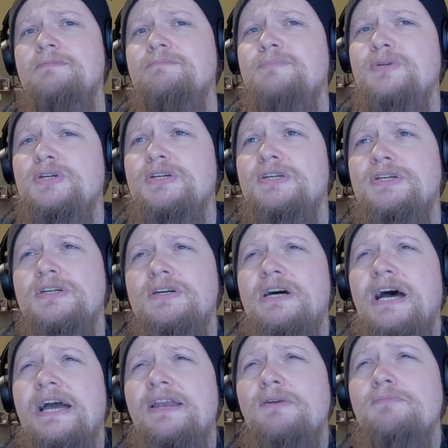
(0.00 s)
But
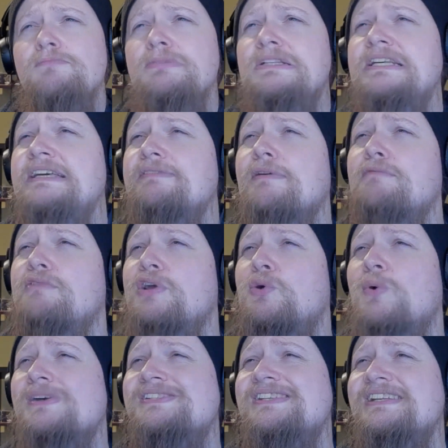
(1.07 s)
I don't believe I'm
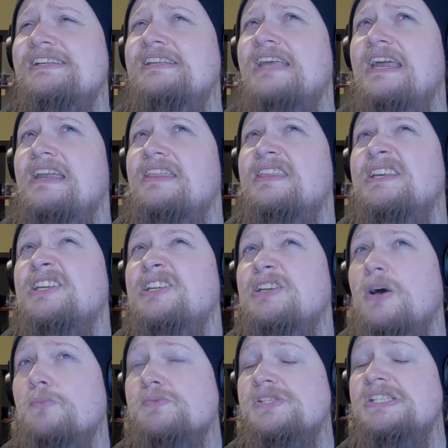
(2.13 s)
requesting anything
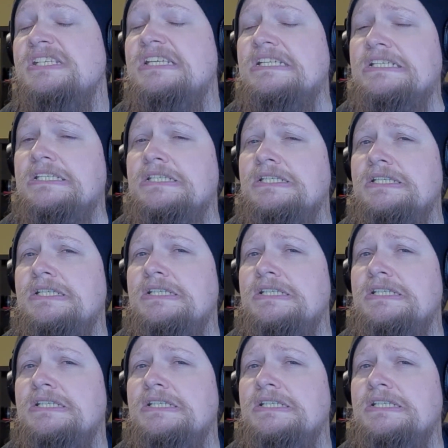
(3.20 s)
obscene.